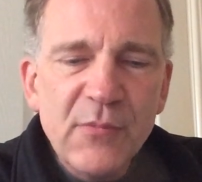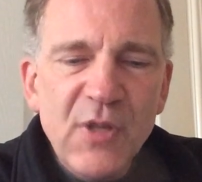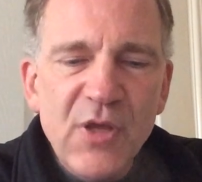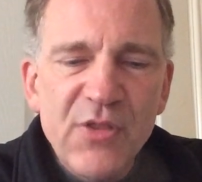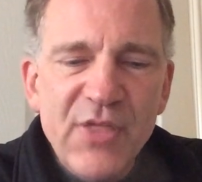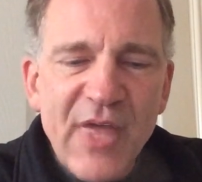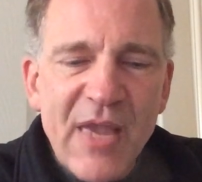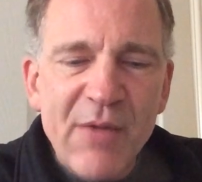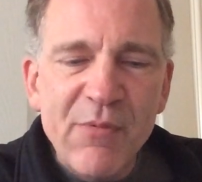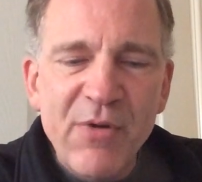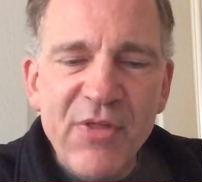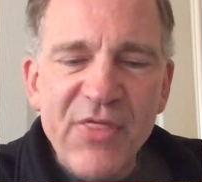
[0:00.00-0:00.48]

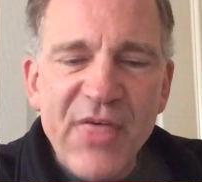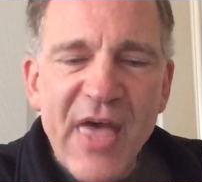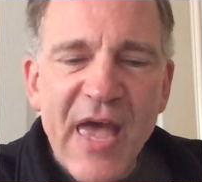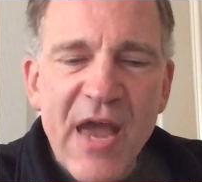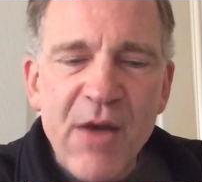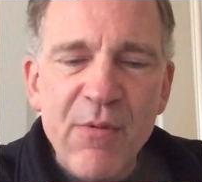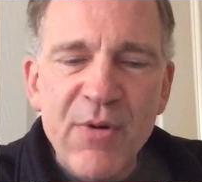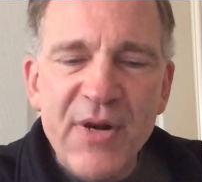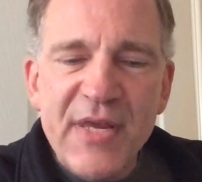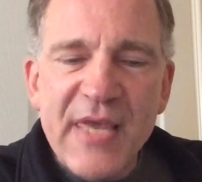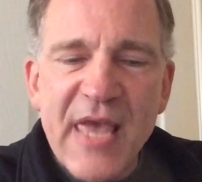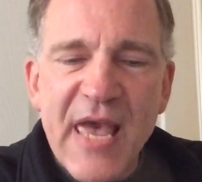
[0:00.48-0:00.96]
They were
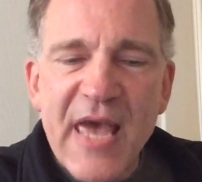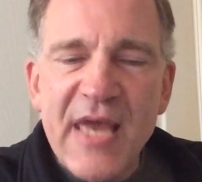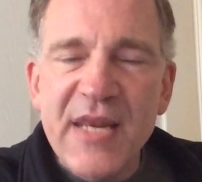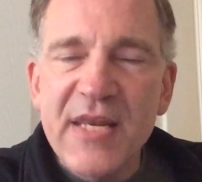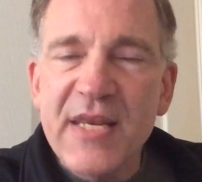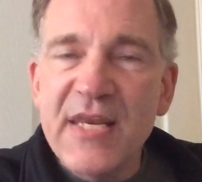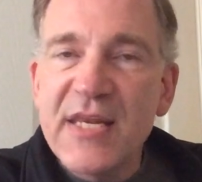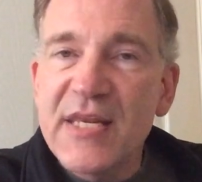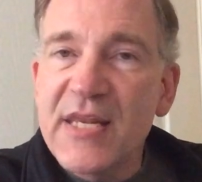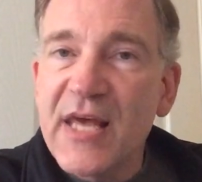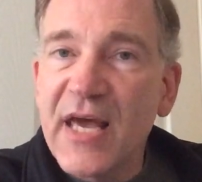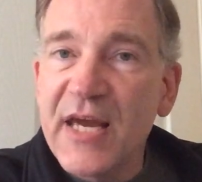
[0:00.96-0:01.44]
there again
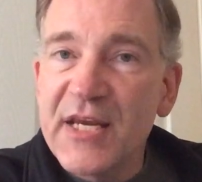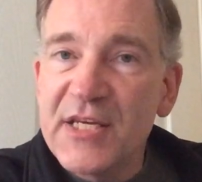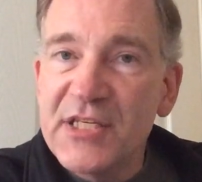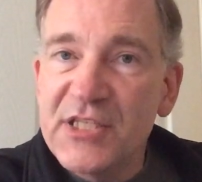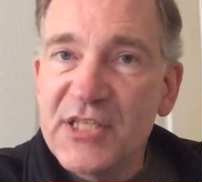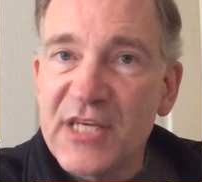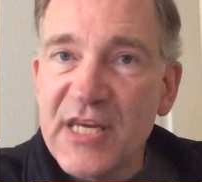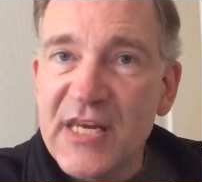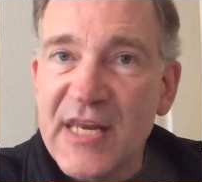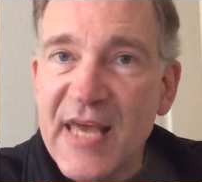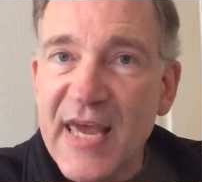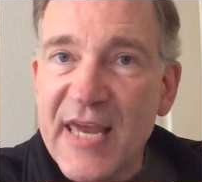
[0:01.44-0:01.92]
in
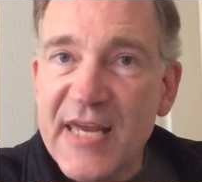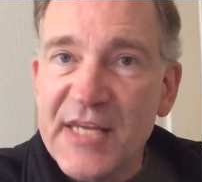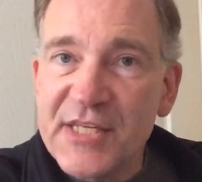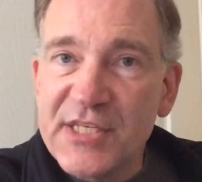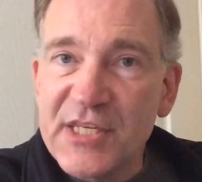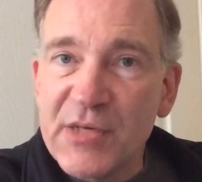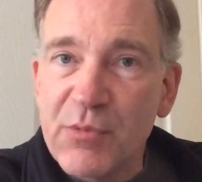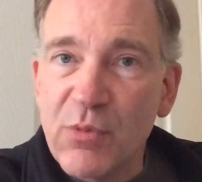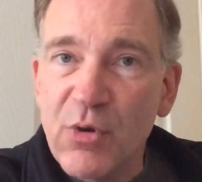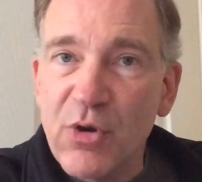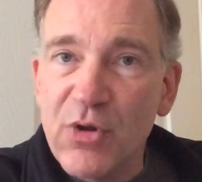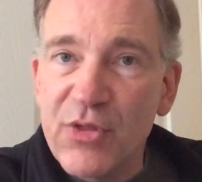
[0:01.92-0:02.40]

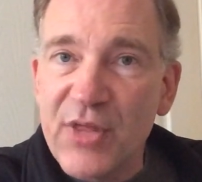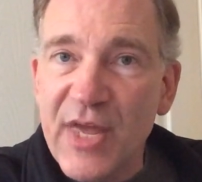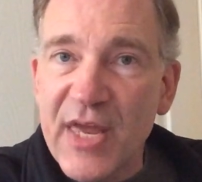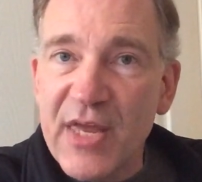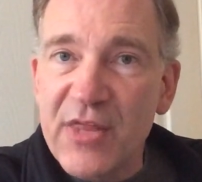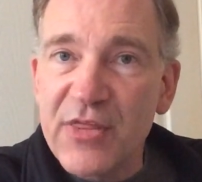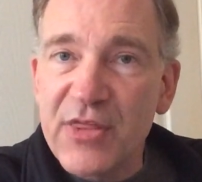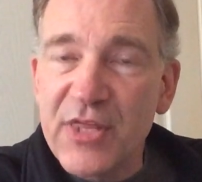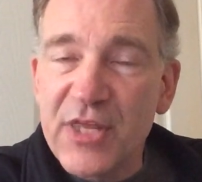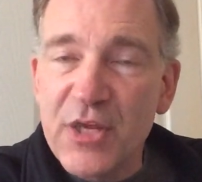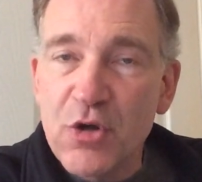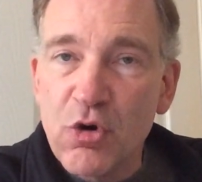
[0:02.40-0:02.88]
1980, weren't they,
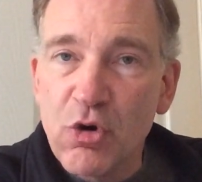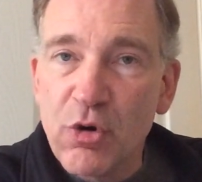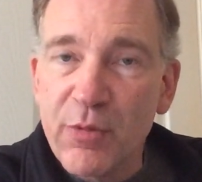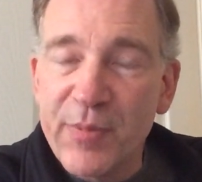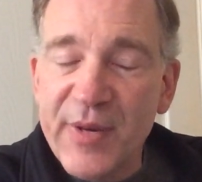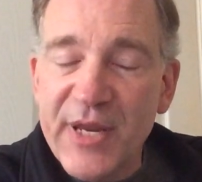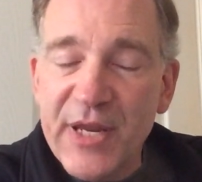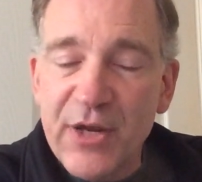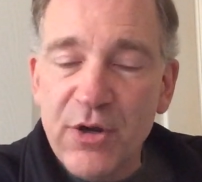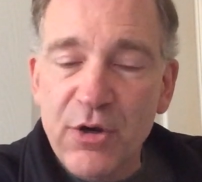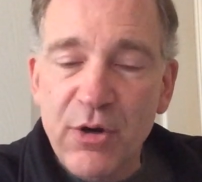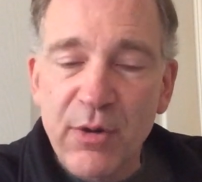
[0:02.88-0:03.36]
at the
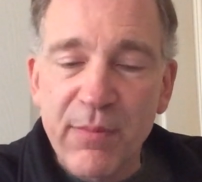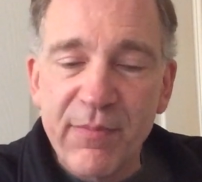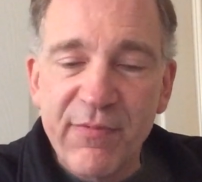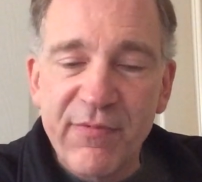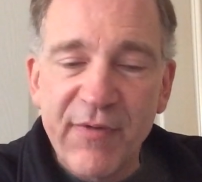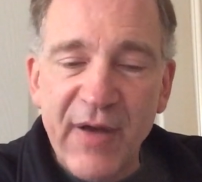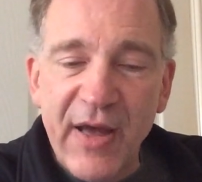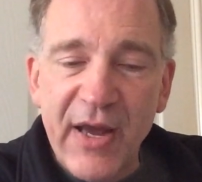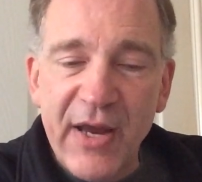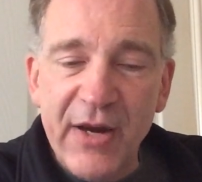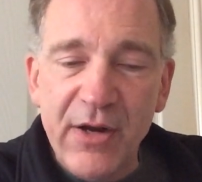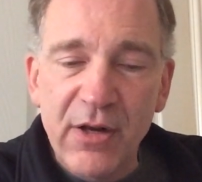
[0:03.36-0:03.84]
European Cup
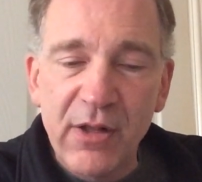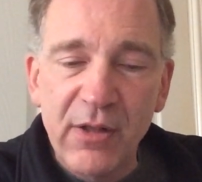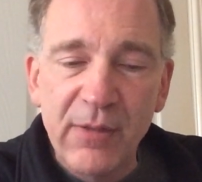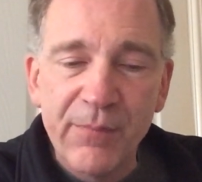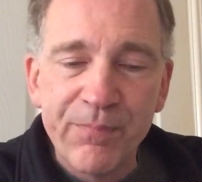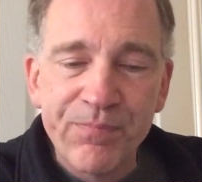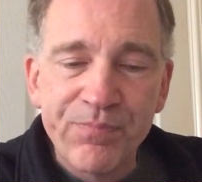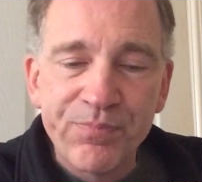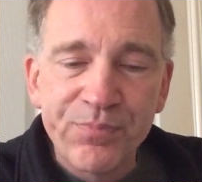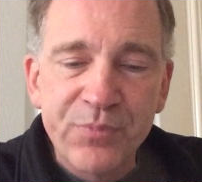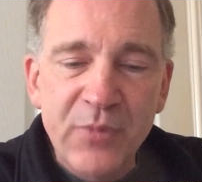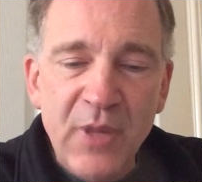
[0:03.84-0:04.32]

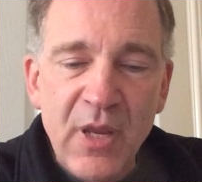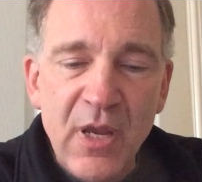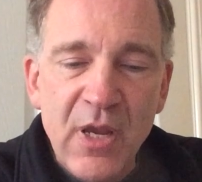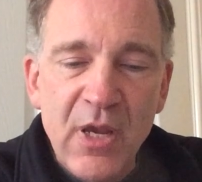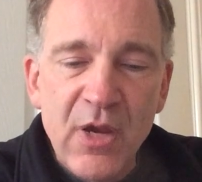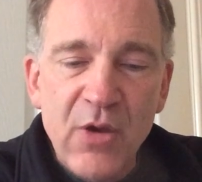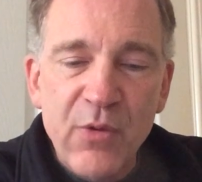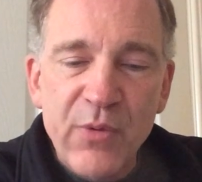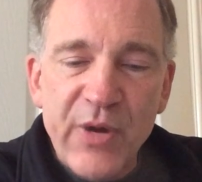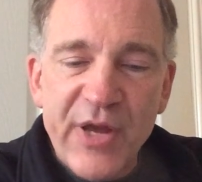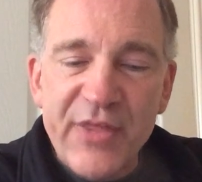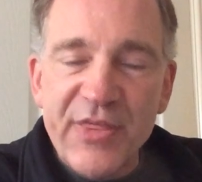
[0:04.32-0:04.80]
final,
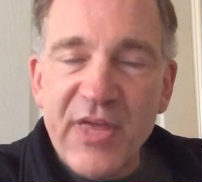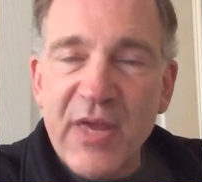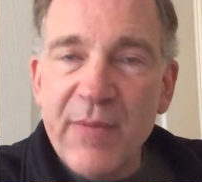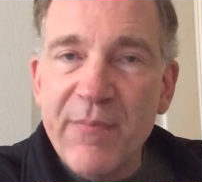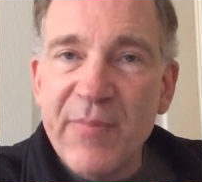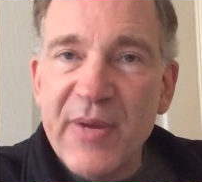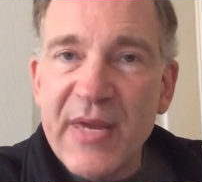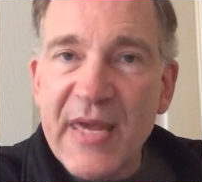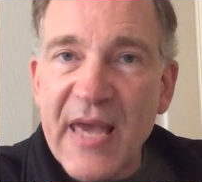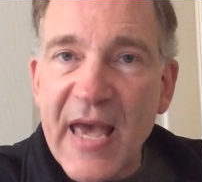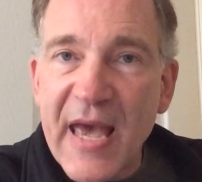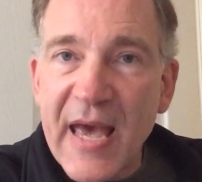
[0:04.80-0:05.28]
where they
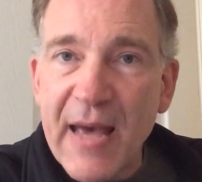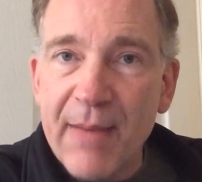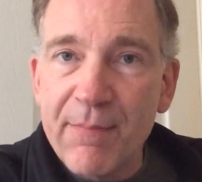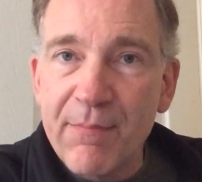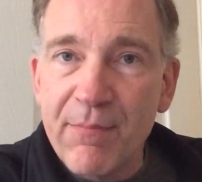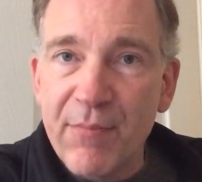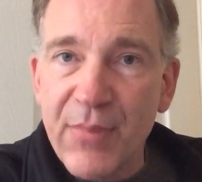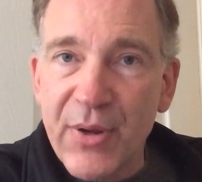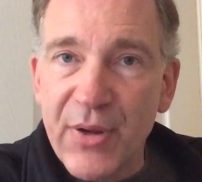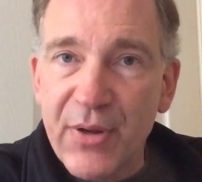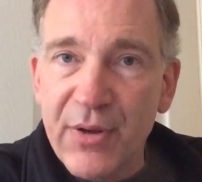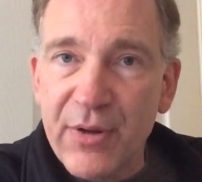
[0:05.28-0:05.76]
beat
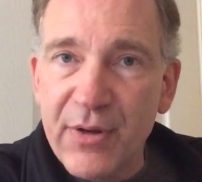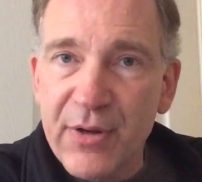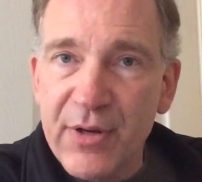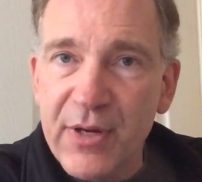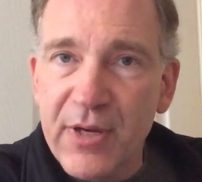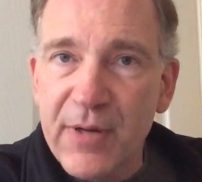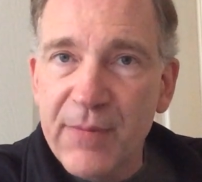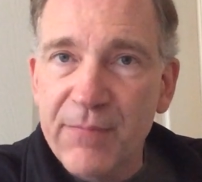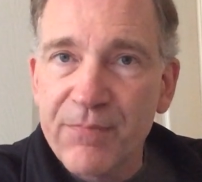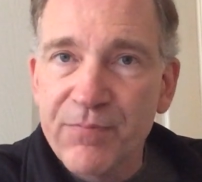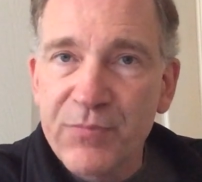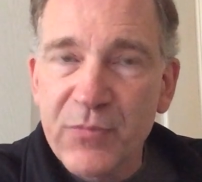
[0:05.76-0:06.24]

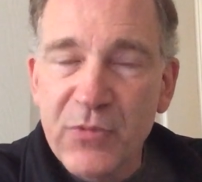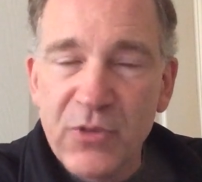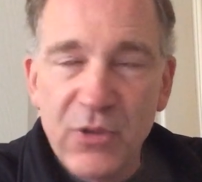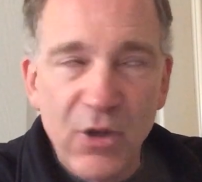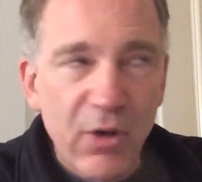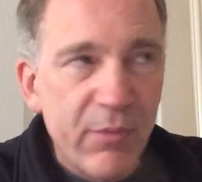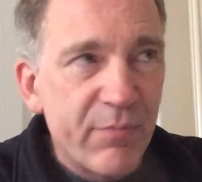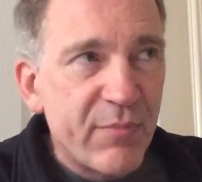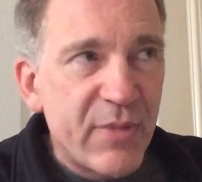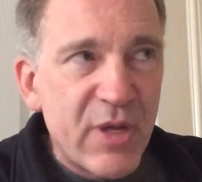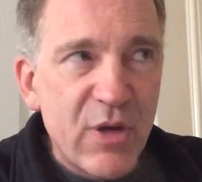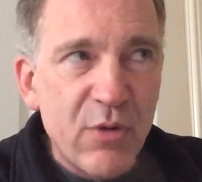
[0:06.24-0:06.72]
Hamburg,
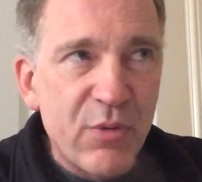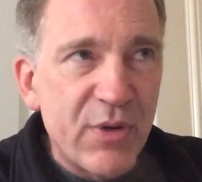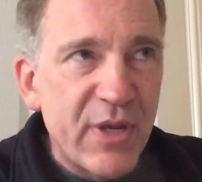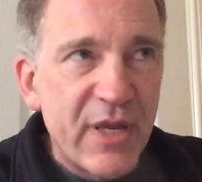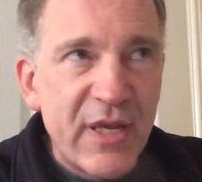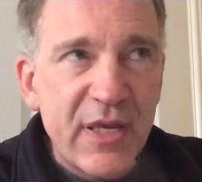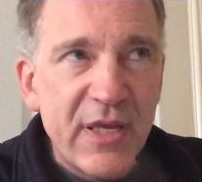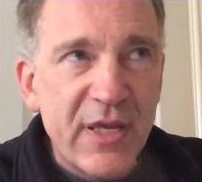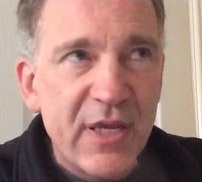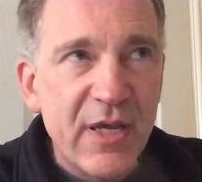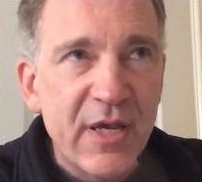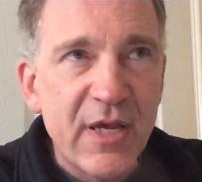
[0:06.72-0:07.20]
not
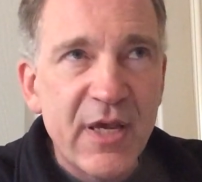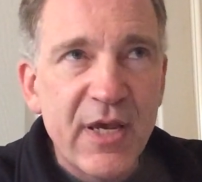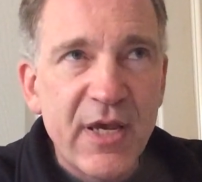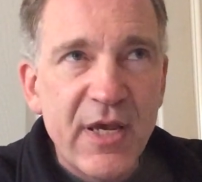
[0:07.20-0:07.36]
Munich.